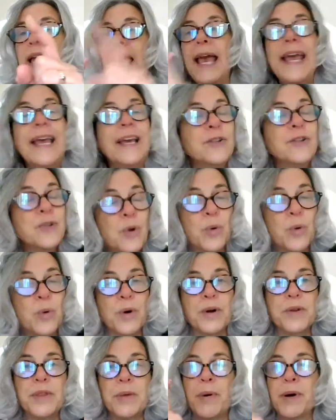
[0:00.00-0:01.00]
and
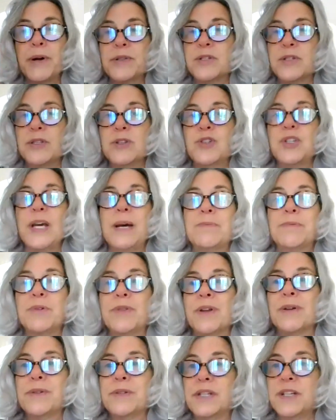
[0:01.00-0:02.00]
or the parts of the chapter
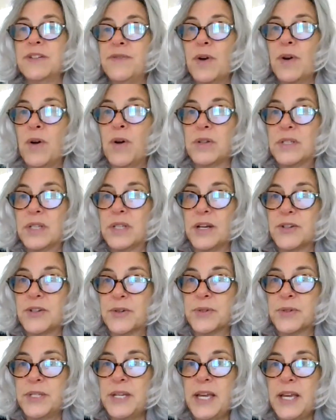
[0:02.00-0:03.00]
that are difficult to
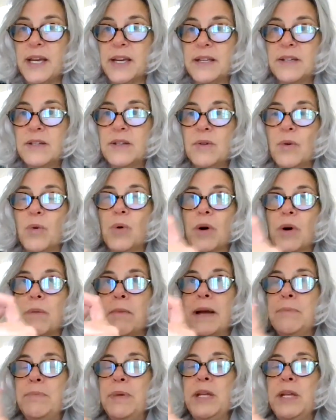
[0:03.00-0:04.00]
understand or
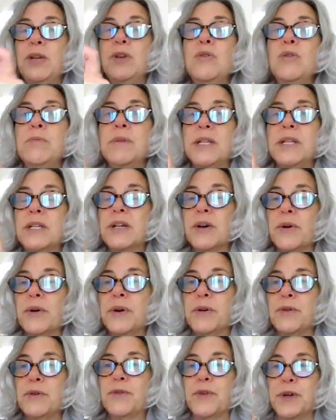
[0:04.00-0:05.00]
might be new
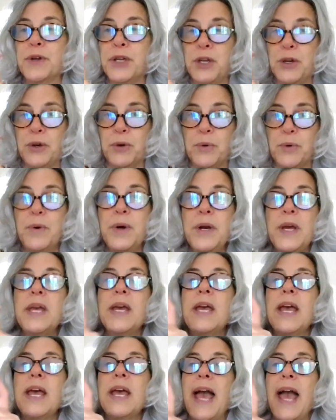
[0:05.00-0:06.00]
material for you.
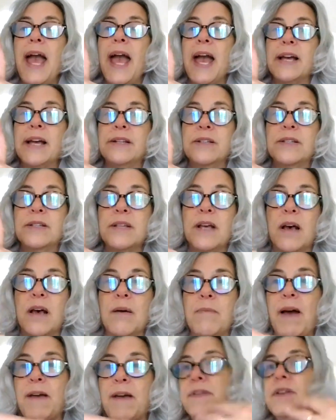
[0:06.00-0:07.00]
And
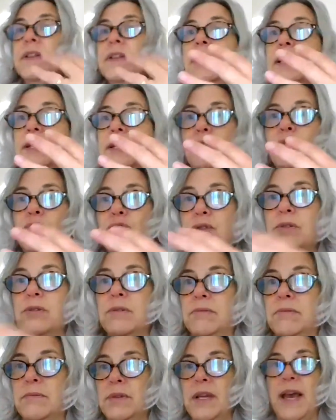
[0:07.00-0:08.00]
I feel like you should
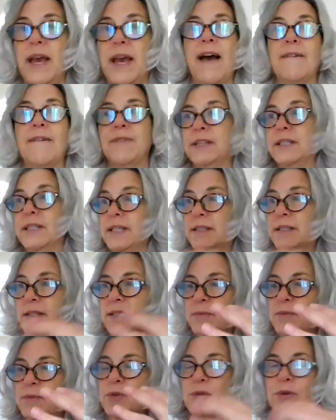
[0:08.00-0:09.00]
have at least
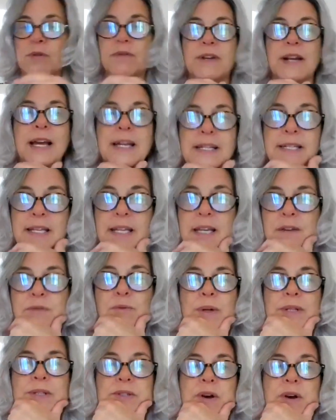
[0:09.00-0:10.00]
some sort of an idea of
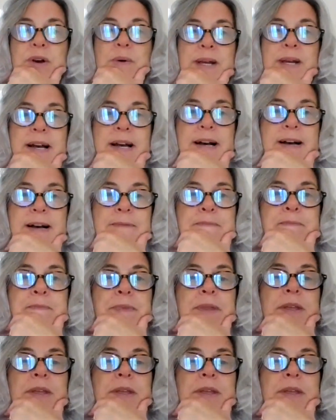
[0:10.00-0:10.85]
what's going on.